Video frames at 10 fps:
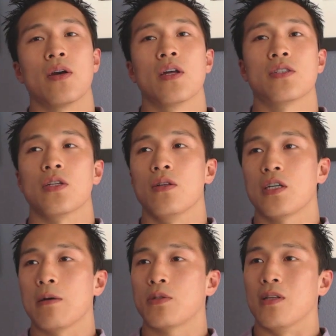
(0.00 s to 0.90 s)
Do you look
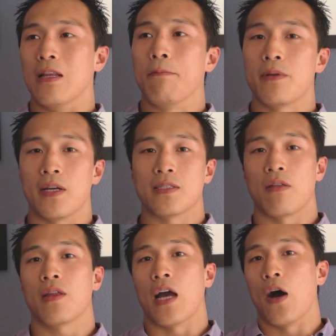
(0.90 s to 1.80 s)
up to the Olympians? I
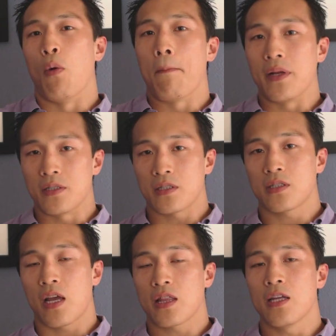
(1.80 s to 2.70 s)
think I won't be just
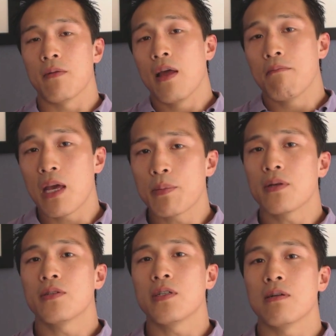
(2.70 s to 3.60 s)
like them. Maybe you
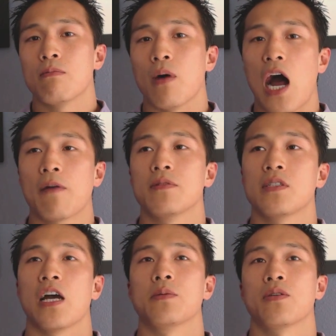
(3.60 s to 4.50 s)
do, but
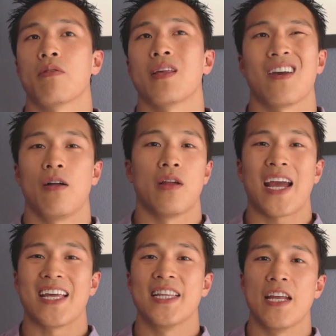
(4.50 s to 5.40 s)
oftentimes you think, oh, I
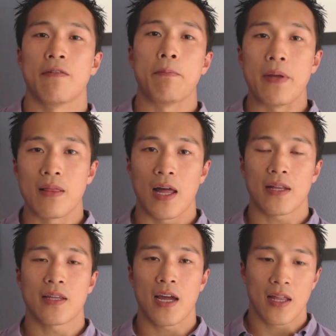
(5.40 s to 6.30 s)
can never be like that.